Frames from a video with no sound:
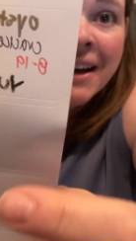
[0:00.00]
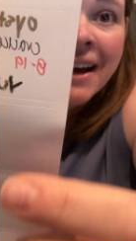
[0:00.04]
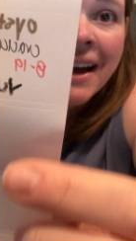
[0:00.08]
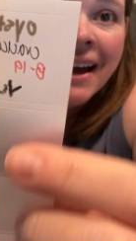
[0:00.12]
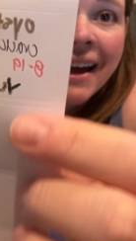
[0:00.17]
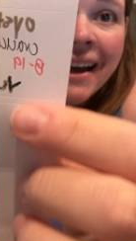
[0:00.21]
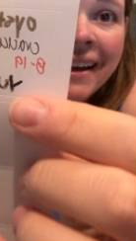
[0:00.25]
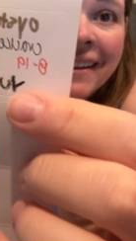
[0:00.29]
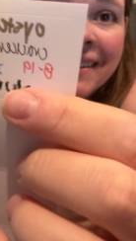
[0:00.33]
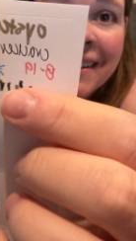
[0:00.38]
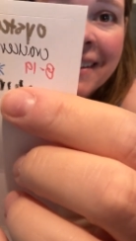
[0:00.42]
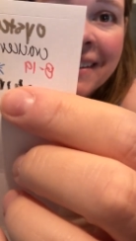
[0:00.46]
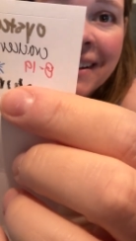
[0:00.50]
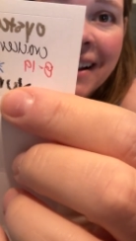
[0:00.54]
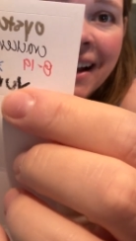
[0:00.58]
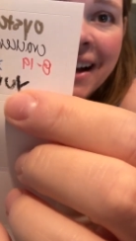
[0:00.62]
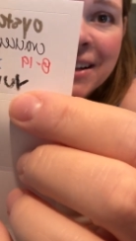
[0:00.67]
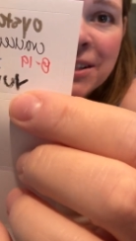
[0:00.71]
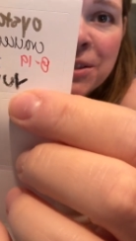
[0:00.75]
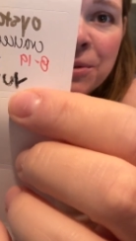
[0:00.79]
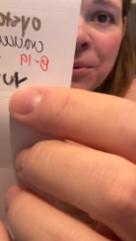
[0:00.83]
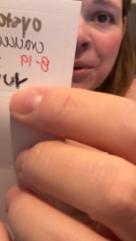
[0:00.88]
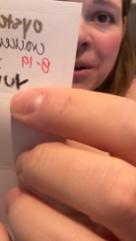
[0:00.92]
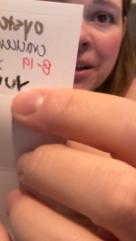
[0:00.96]
And then the
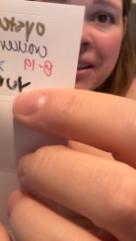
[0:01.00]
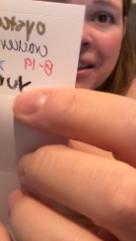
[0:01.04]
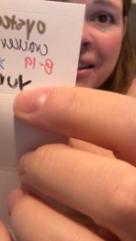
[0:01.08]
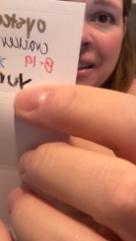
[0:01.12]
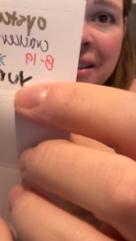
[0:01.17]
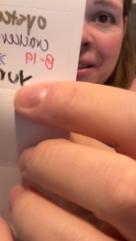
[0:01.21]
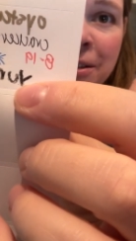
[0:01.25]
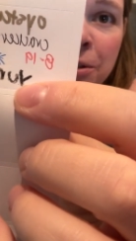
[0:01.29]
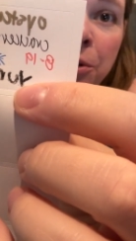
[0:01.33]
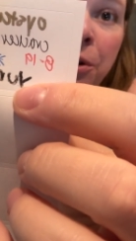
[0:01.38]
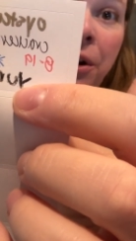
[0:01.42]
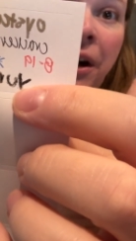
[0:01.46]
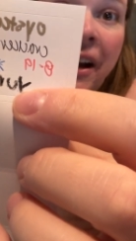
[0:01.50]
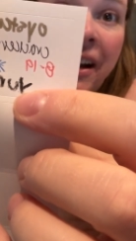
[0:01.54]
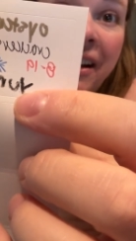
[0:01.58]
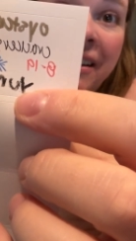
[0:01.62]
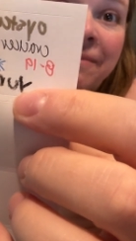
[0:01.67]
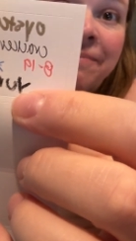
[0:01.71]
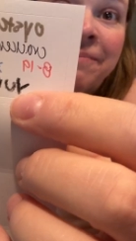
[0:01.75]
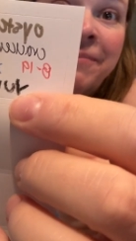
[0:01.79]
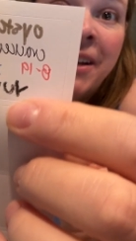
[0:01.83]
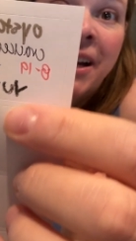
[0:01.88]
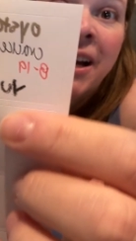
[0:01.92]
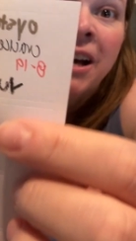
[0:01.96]
last one is
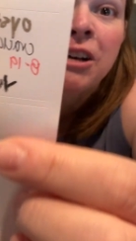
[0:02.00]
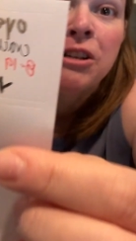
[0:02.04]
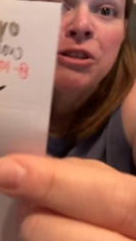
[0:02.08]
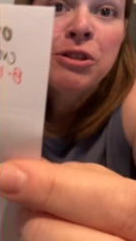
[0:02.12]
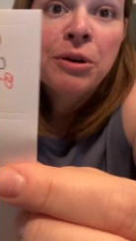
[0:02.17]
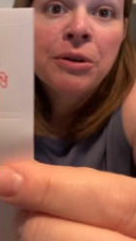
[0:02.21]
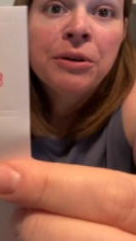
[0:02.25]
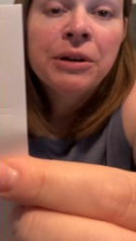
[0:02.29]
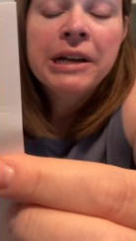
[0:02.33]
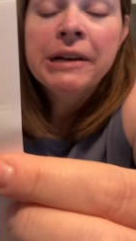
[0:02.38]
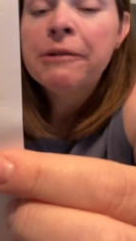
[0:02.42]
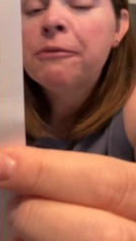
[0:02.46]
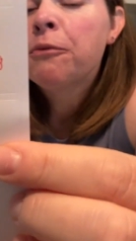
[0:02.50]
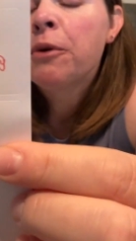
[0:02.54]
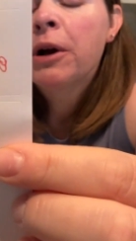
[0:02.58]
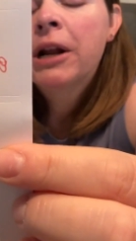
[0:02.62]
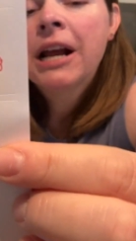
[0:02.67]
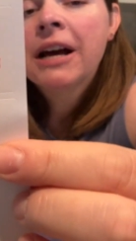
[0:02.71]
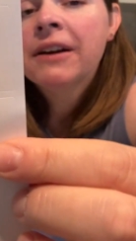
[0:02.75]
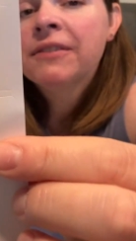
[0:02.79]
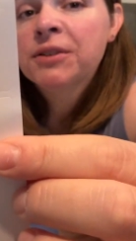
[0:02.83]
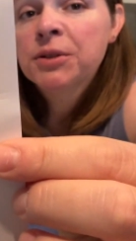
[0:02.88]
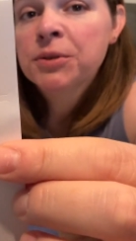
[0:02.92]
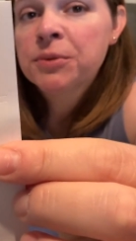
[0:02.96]
crayon. So
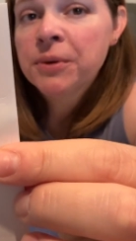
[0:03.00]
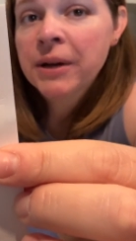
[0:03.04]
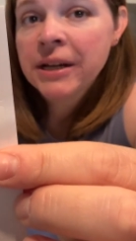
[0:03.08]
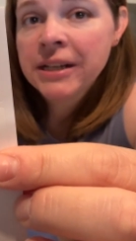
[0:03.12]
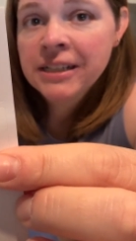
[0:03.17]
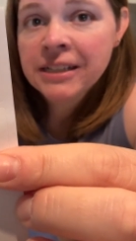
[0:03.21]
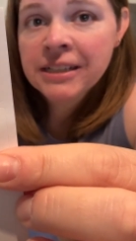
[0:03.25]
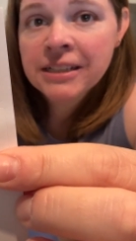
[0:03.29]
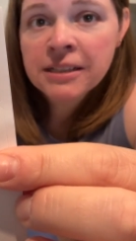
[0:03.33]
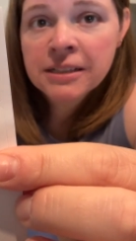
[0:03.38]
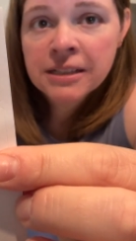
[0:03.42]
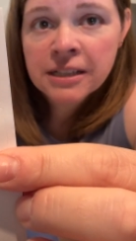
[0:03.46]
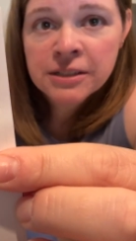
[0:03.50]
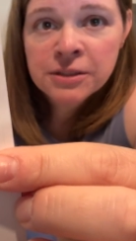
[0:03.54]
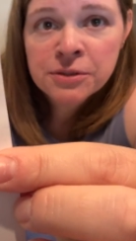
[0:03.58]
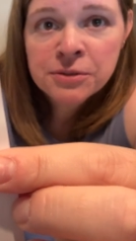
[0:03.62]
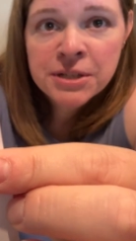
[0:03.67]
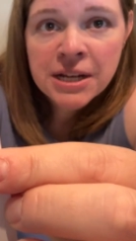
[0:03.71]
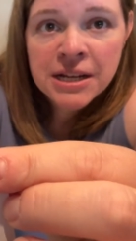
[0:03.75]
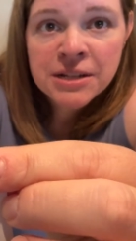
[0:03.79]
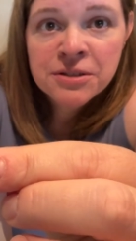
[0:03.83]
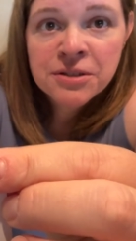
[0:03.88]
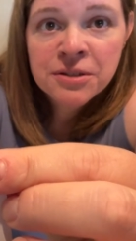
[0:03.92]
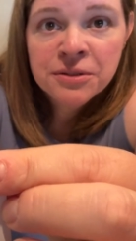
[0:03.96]
whatever writing
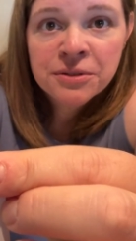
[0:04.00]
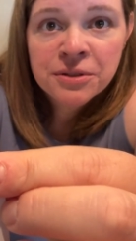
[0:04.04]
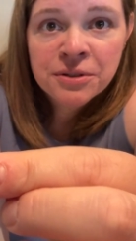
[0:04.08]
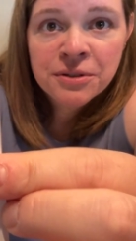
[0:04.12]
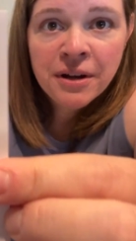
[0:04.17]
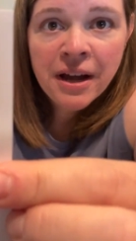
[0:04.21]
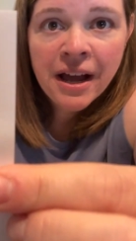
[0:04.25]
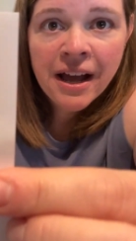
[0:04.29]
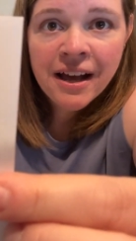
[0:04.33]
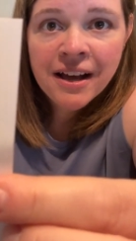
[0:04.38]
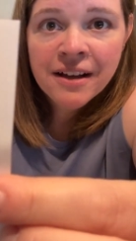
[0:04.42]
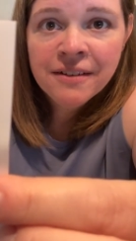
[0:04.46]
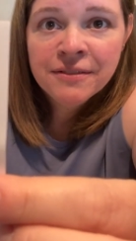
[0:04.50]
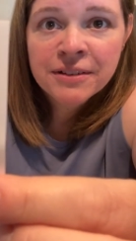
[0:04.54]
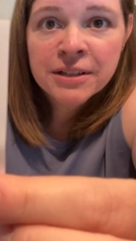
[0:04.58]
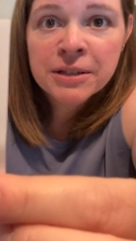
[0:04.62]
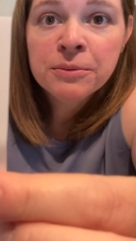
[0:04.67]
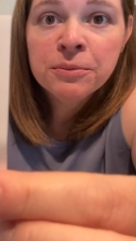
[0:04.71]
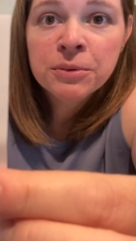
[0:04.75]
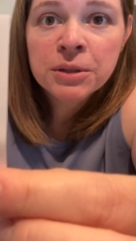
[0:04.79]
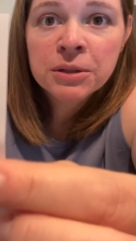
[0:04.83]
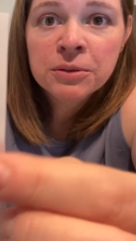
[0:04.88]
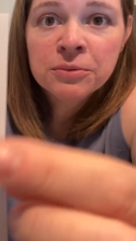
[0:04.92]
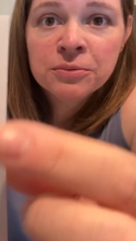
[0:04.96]
utensil you have,
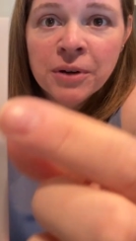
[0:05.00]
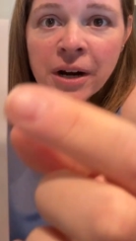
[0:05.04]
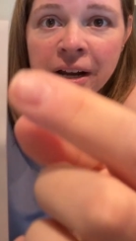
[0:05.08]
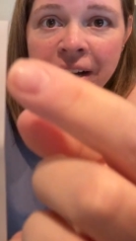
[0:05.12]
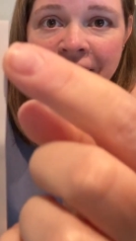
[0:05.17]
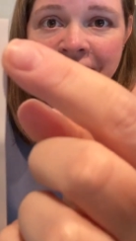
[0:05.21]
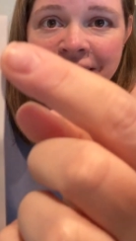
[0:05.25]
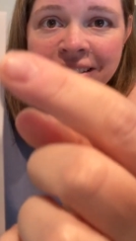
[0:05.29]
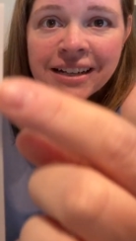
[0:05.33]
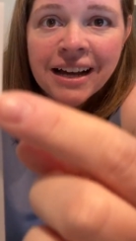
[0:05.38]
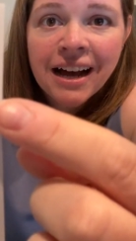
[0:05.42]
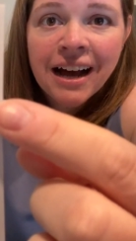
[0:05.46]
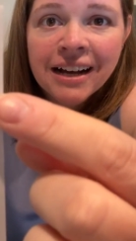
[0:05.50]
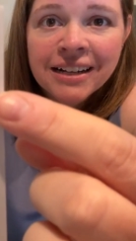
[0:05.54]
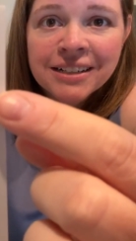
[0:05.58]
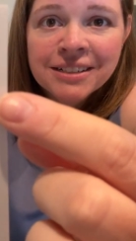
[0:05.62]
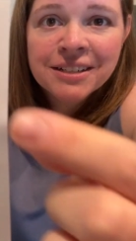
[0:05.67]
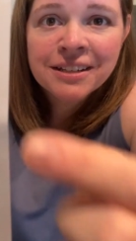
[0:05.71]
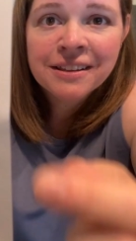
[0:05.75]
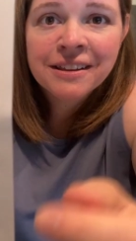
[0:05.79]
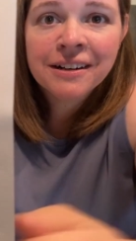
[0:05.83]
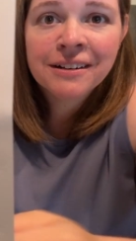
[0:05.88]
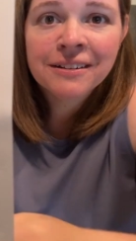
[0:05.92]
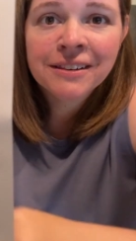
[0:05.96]
it will write
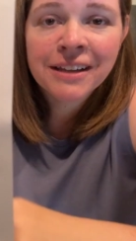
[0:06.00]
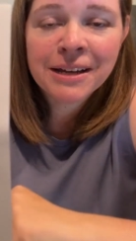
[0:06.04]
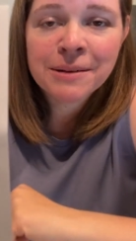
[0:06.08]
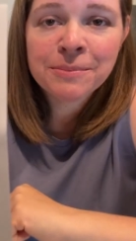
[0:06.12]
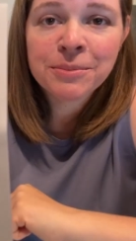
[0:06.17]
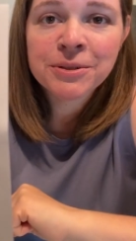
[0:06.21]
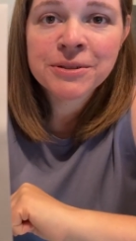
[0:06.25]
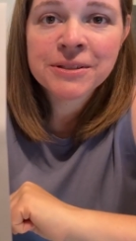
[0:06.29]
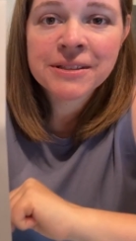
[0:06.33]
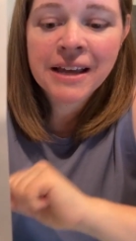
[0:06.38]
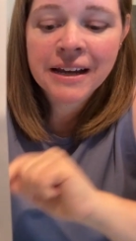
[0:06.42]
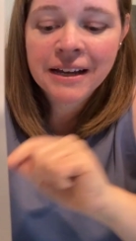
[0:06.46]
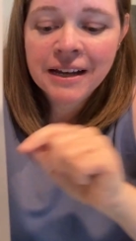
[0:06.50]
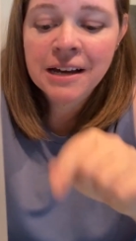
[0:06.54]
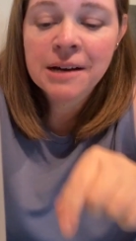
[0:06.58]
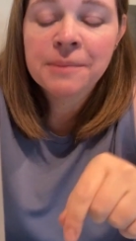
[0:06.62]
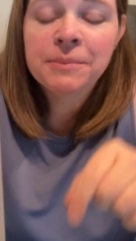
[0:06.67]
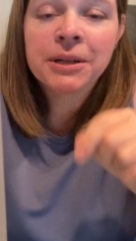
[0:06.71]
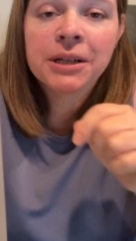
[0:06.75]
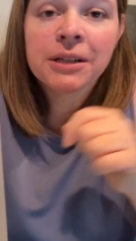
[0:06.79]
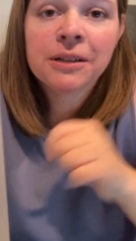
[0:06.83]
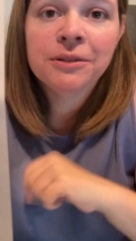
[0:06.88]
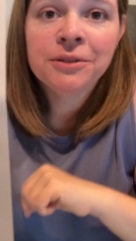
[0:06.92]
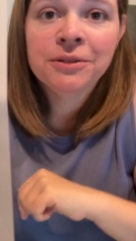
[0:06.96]
onto their labels that come
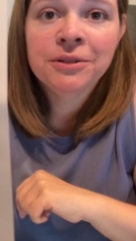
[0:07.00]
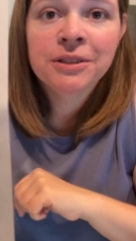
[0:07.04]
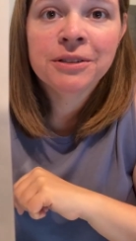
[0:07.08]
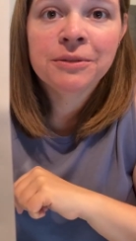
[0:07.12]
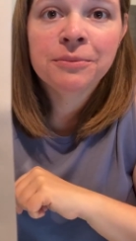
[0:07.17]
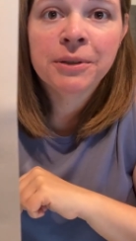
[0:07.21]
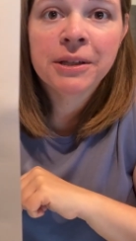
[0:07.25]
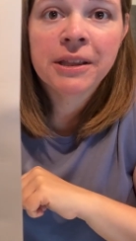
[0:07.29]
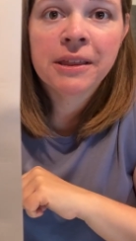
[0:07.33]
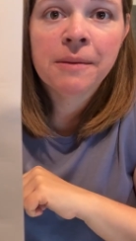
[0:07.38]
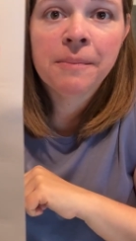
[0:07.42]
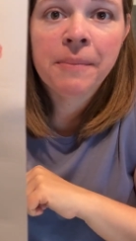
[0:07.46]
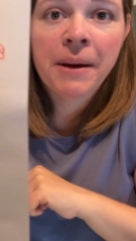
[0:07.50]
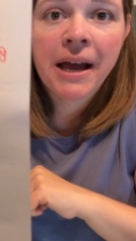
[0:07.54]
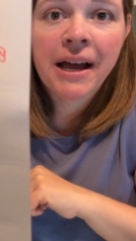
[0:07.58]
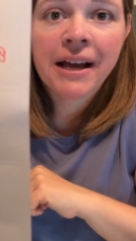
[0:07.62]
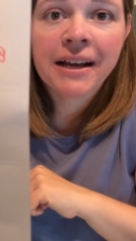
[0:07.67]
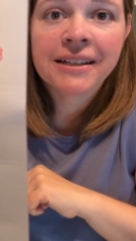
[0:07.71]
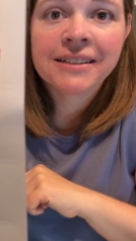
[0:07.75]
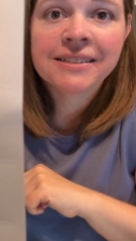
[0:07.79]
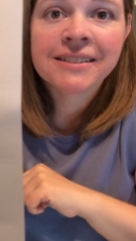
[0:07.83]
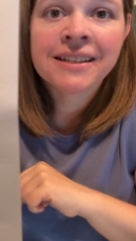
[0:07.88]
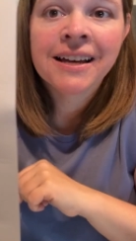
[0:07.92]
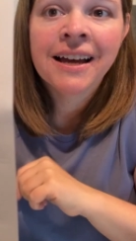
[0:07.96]
included with the
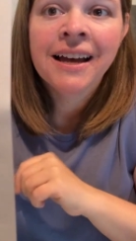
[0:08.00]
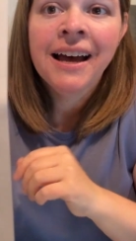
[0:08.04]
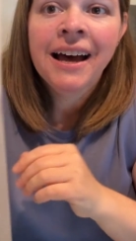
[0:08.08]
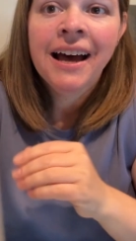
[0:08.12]
bags.